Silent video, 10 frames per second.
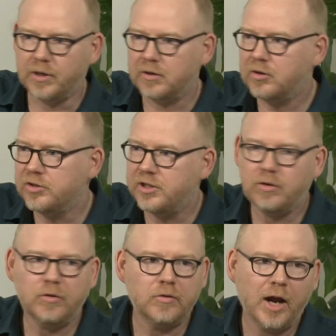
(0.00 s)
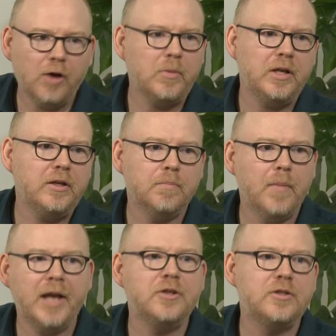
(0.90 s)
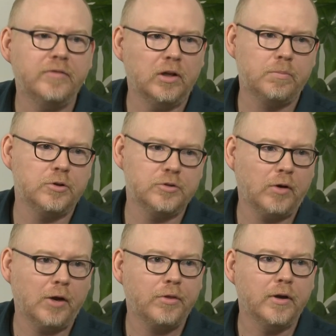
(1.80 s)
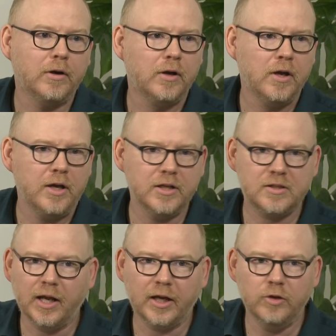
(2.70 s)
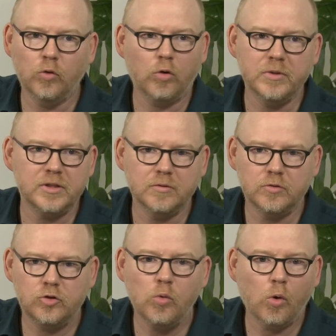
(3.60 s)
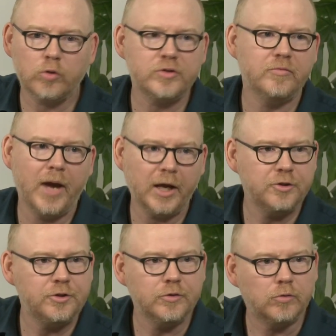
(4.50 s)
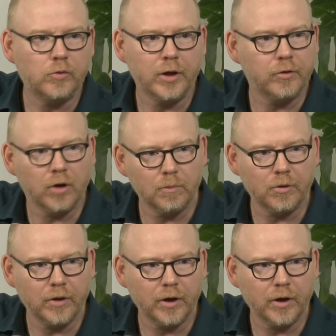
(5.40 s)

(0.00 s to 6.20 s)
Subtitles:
but consider how many managed developers are out there. It's like enormous. It's a 2 orders of magnitude greater number